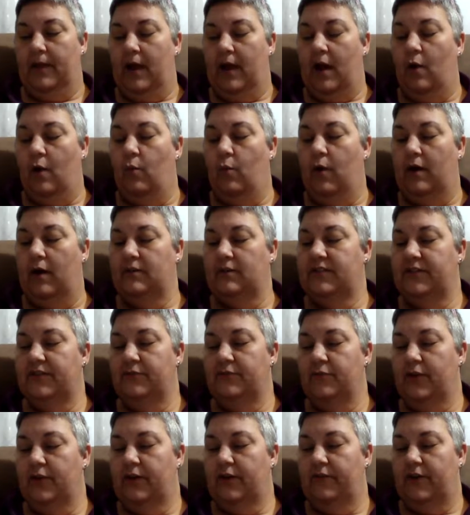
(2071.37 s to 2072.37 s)
I walked in
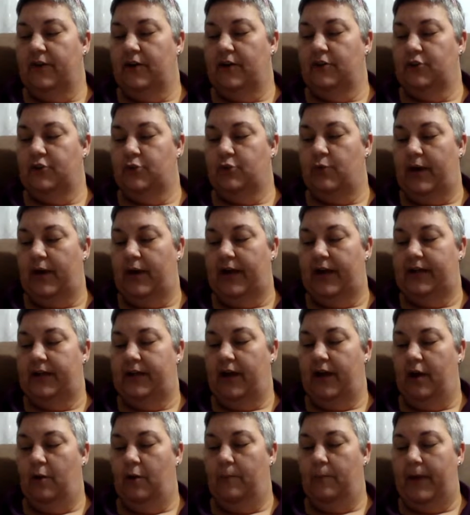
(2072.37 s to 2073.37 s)
front of her, trying to
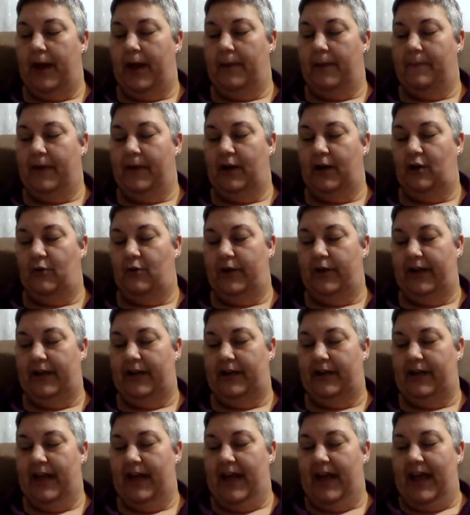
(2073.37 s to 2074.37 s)
hold back my grin